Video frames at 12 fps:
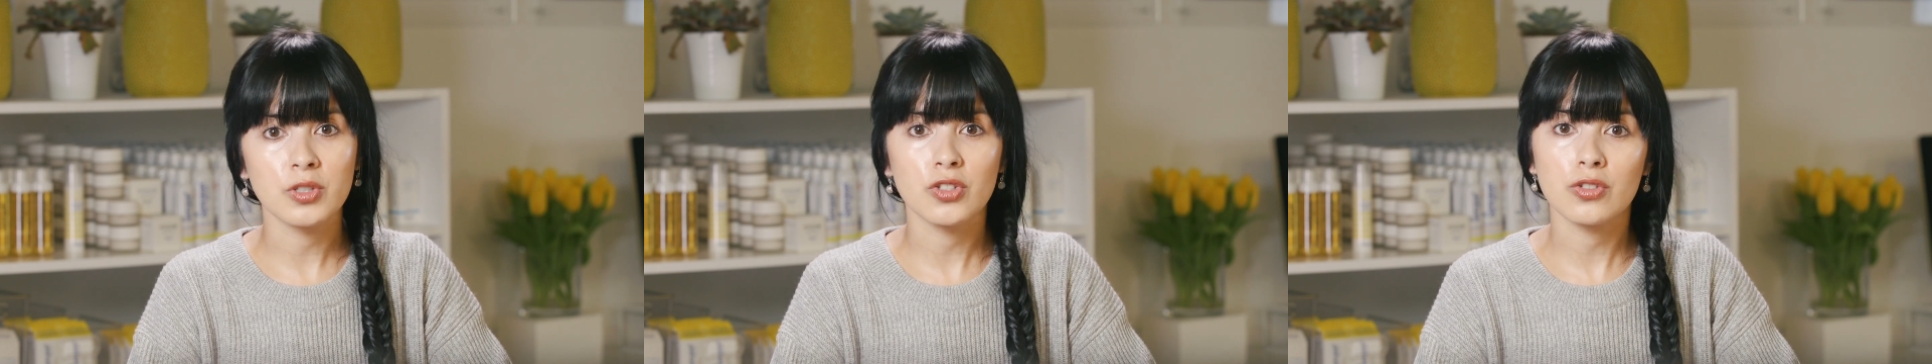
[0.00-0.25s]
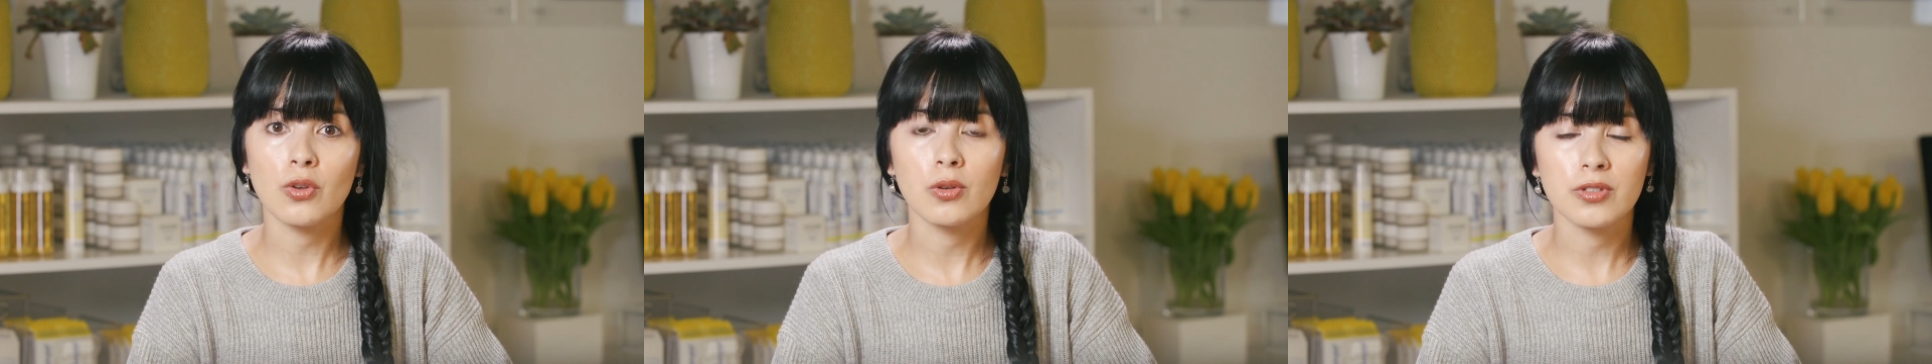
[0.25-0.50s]

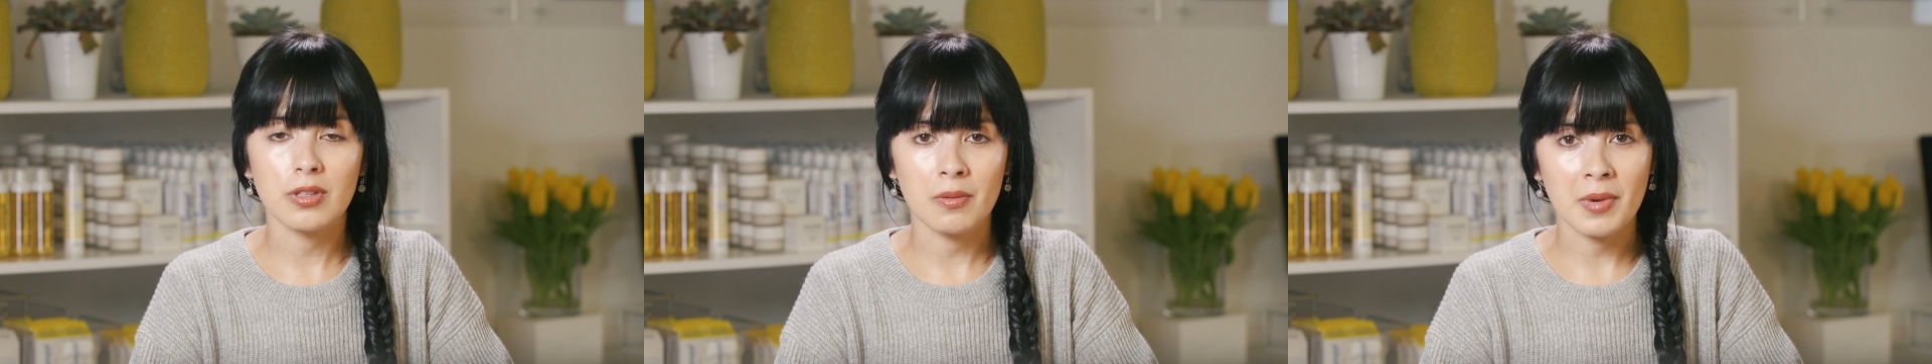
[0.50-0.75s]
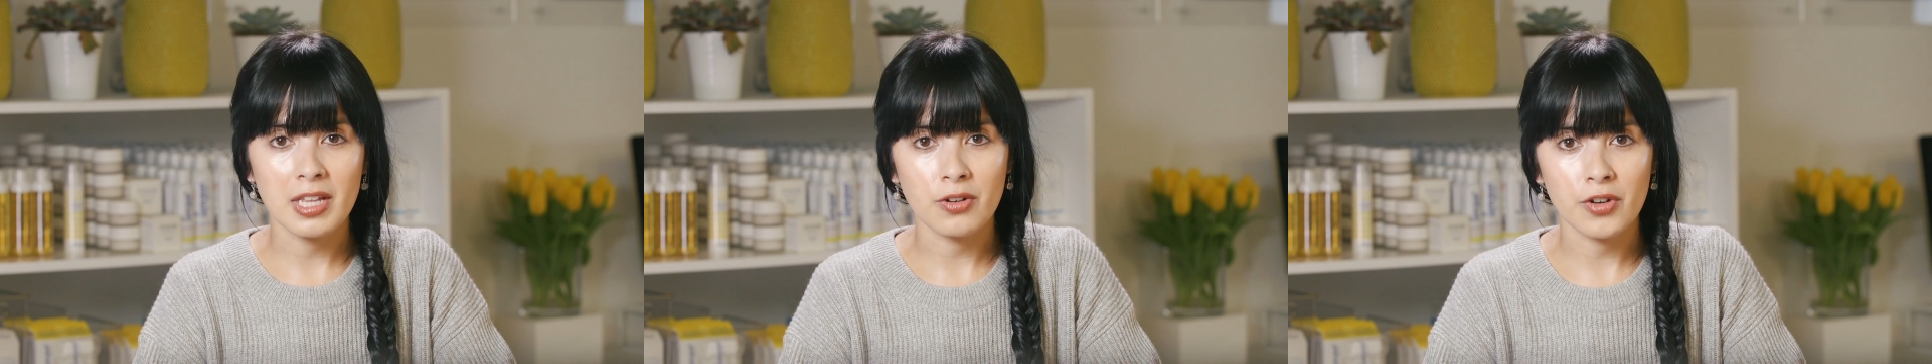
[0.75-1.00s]
which is also
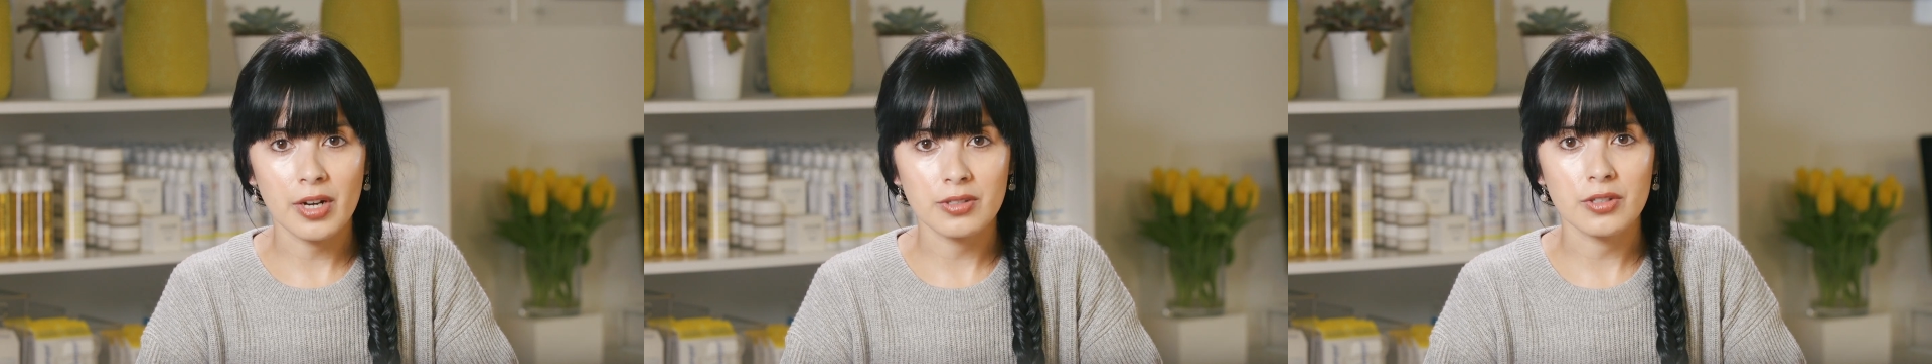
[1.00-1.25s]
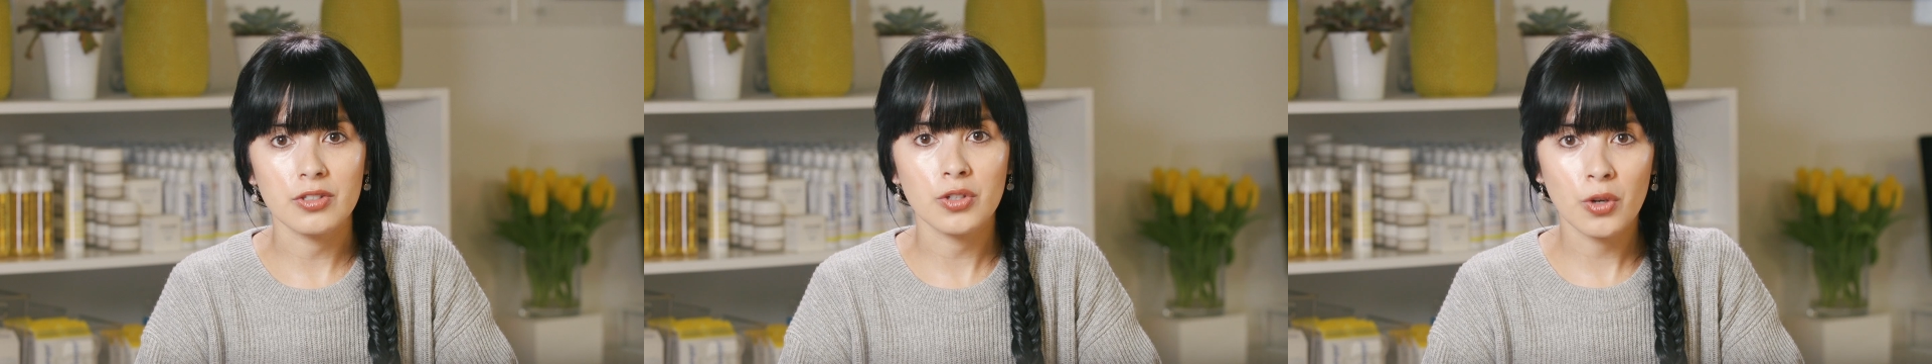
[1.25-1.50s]
the main
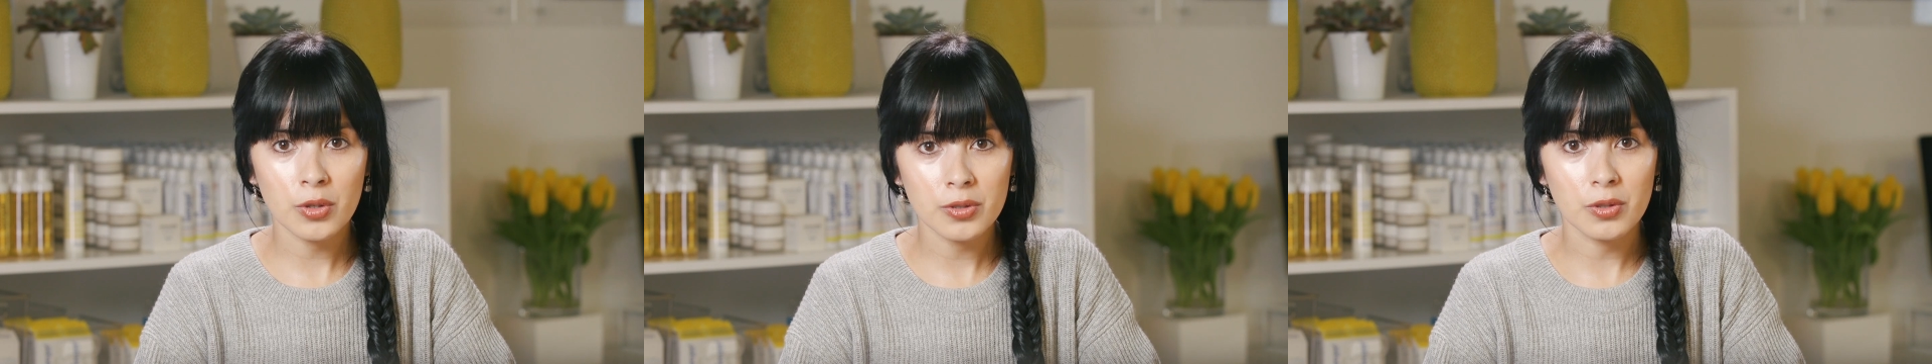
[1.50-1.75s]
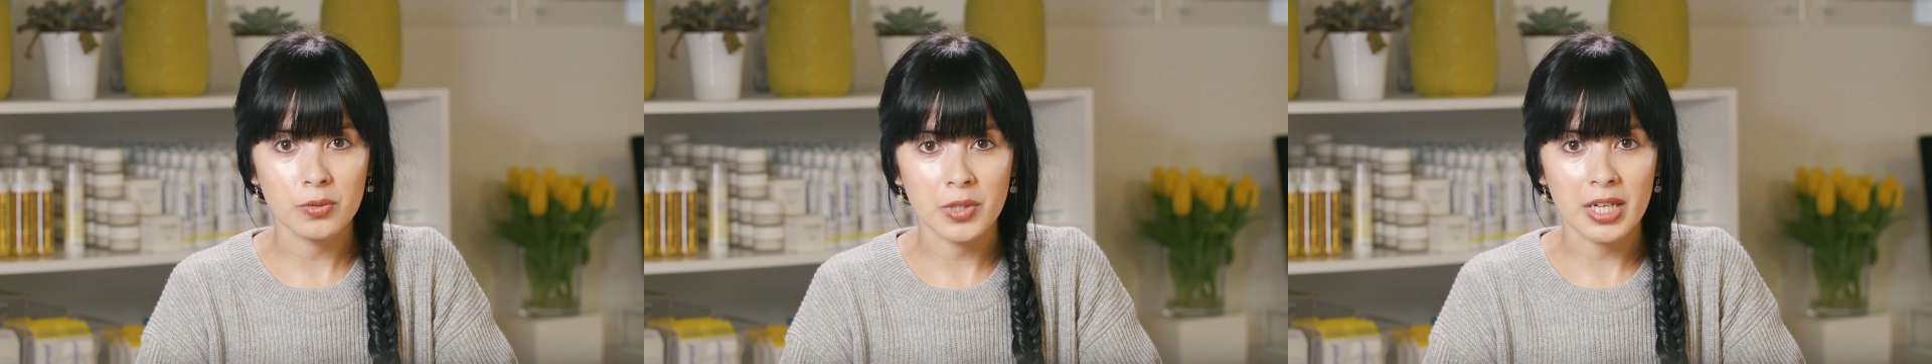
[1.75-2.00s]
aggressor to
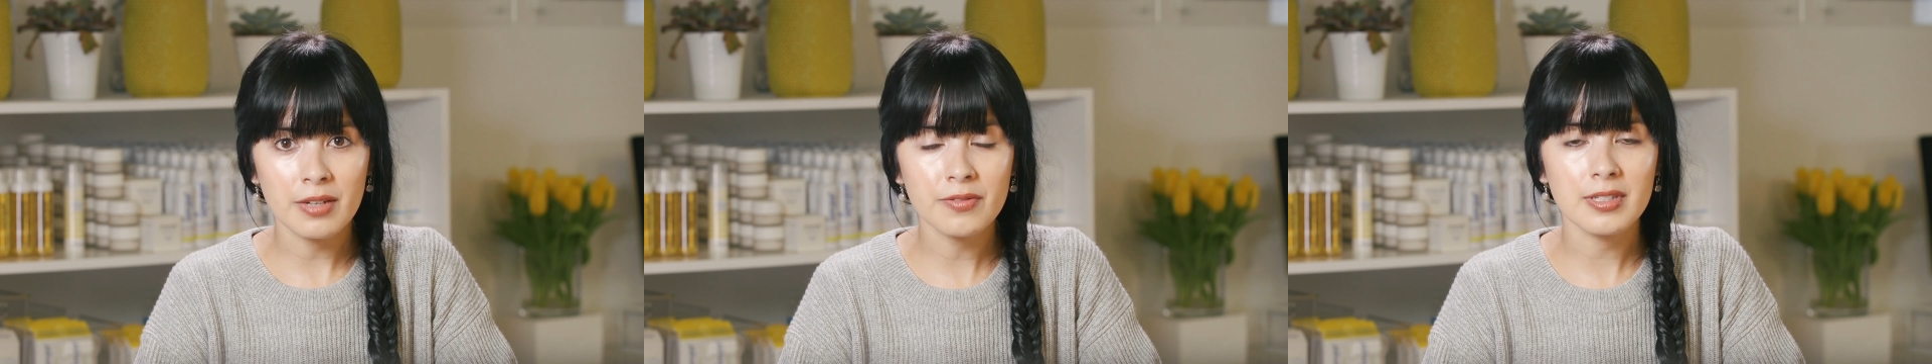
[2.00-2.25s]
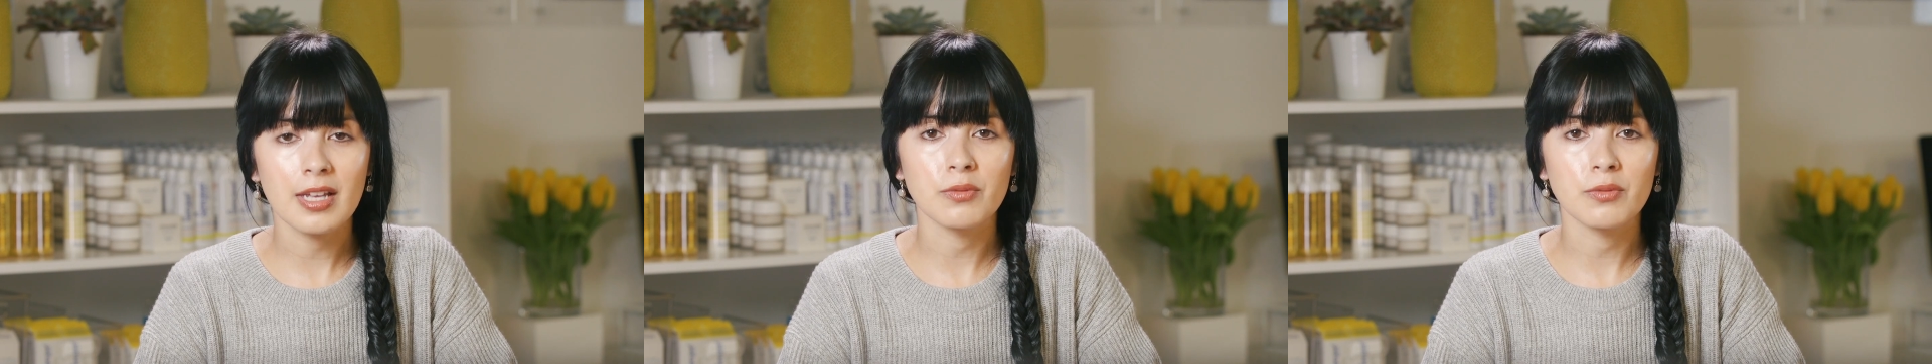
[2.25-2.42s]
coral reefs,